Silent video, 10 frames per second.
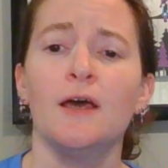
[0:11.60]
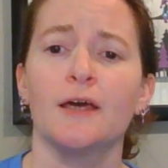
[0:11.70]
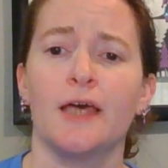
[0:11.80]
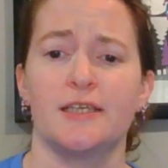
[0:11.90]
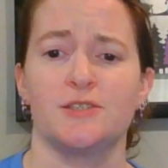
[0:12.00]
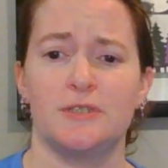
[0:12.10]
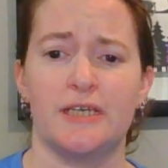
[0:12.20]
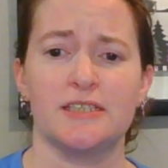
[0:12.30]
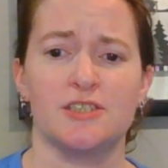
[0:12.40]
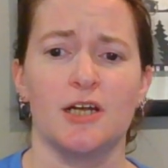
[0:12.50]
Okay, so to
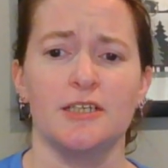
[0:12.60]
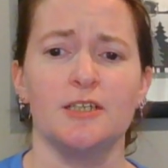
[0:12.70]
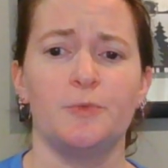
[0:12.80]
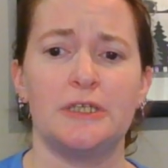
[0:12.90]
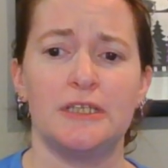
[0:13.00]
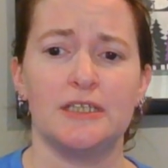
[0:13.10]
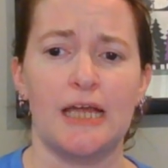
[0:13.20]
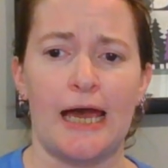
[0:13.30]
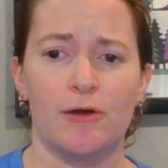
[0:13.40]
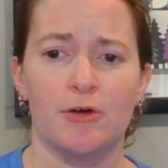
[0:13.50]
get started, we need
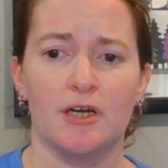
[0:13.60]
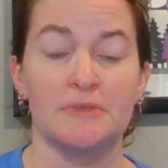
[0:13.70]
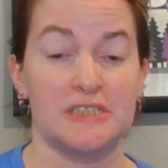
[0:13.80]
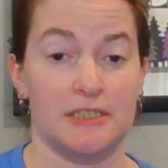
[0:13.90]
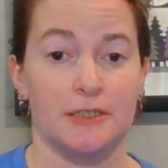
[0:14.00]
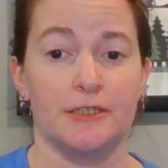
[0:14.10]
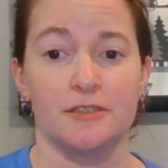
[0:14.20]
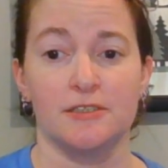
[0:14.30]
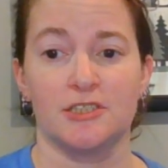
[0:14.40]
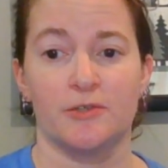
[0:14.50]
our
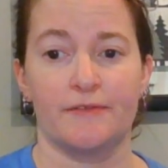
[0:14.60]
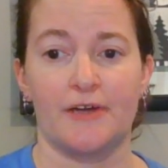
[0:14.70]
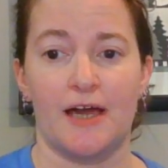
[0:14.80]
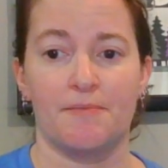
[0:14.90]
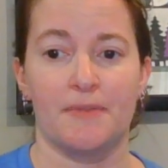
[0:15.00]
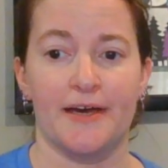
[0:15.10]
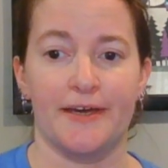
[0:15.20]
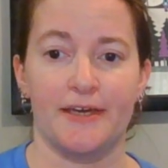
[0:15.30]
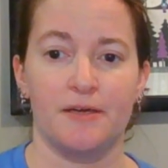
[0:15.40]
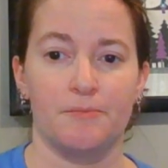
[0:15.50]
materials. So I've got
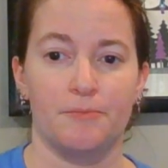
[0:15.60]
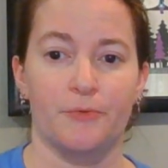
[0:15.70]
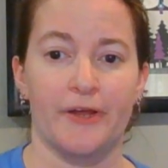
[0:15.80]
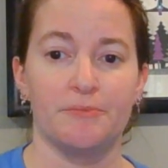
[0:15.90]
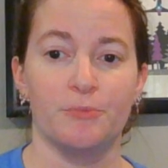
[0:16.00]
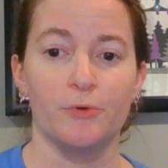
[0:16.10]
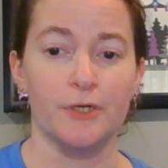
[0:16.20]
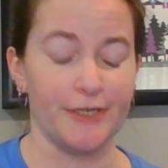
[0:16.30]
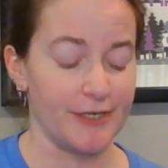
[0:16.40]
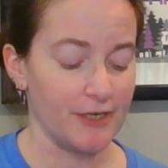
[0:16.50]
my
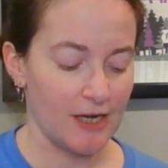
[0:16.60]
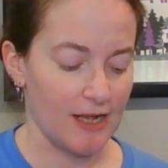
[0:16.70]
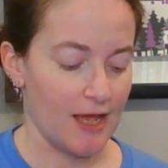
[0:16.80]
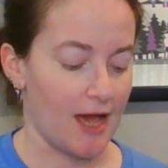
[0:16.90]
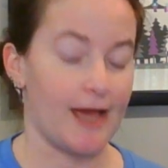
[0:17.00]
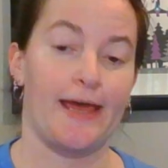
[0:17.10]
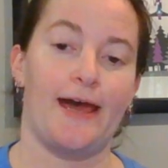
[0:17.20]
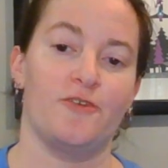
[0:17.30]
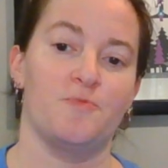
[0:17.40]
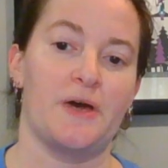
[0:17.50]
breadboard here. I
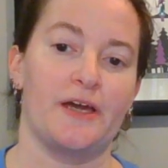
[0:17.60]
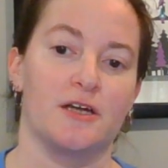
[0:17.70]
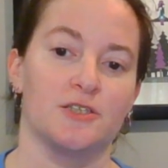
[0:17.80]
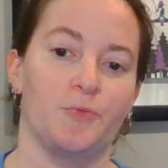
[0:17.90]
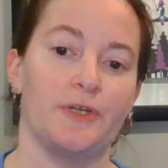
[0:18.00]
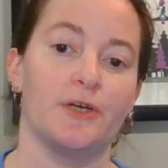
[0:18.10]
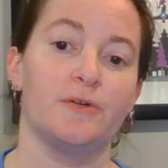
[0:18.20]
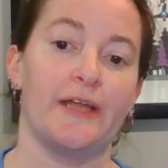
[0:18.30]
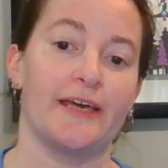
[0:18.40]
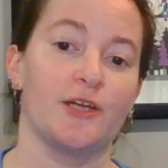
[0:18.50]
have my Arduino
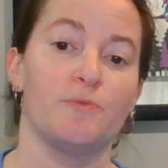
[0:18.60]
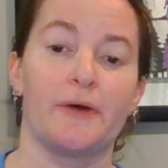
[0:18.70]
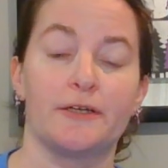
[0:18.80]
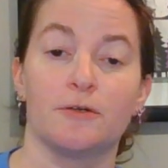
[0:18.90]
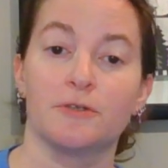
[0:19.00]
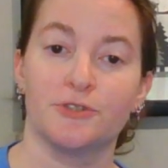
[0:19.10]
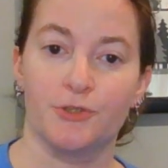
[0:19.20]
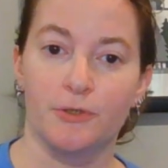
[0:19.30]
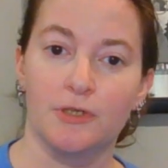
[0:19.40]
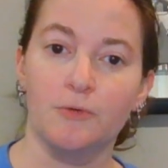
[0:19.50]
Nano
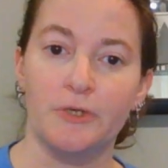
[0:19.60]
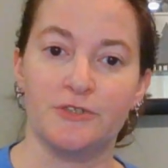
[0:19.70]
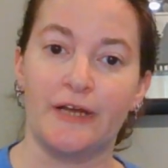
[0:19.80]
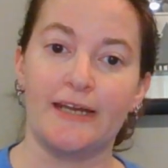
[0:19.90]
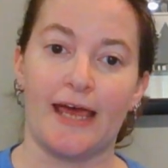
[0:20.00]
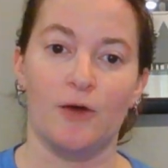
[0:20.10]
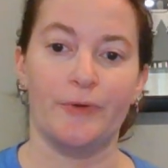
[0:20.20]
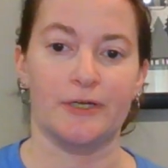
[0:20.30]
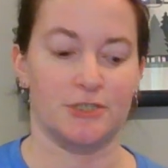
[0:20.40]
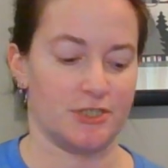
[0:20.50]
microcontroller, which right now
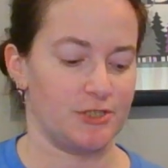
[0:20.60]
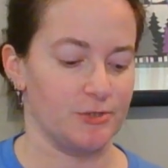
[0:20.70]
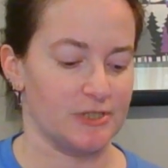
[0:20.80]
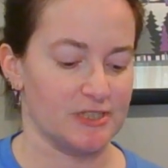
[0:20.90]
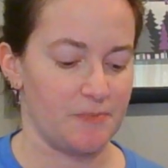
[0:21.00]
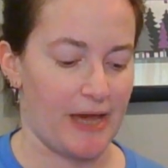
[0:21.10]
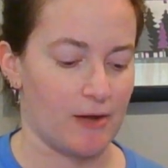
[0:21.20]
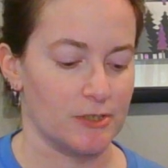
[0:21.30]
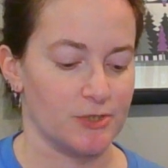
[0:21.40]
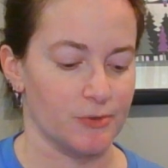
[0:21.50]
we are just using as a
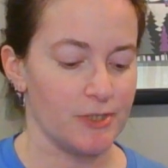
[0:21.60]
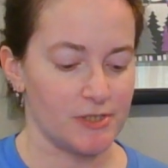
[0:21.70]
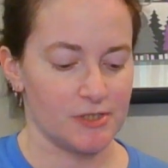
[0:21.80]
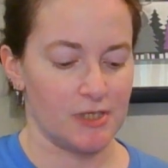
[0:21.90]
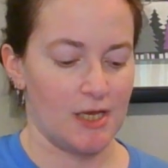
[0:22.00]
power source.